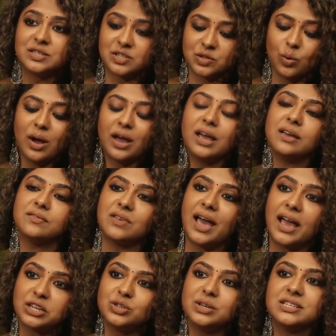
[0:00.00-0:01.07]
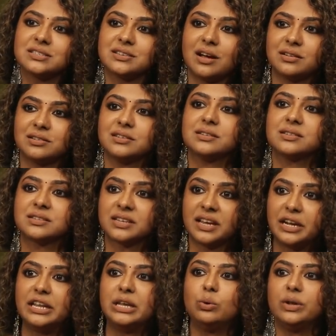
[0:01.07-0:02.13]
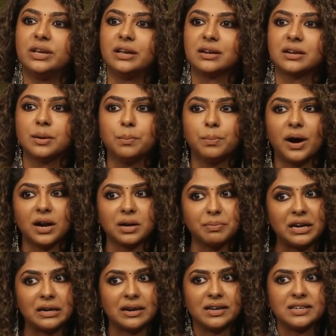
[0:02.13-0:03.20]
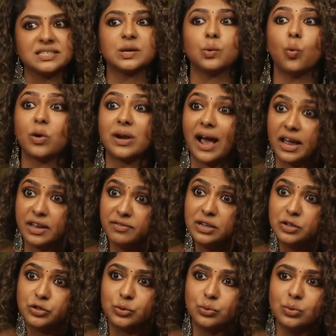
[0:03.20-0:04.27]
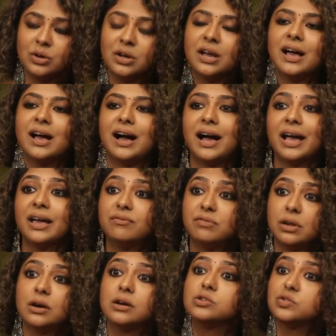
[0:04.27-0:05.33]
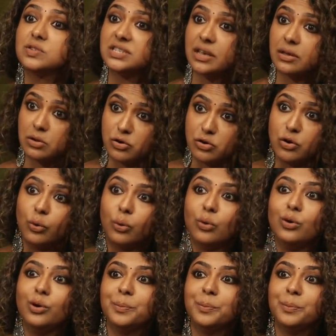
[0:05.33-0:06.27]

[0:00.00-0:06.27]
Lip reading: So I have actually started scheduling and compartmentalizing what I will do. I have learned to say no.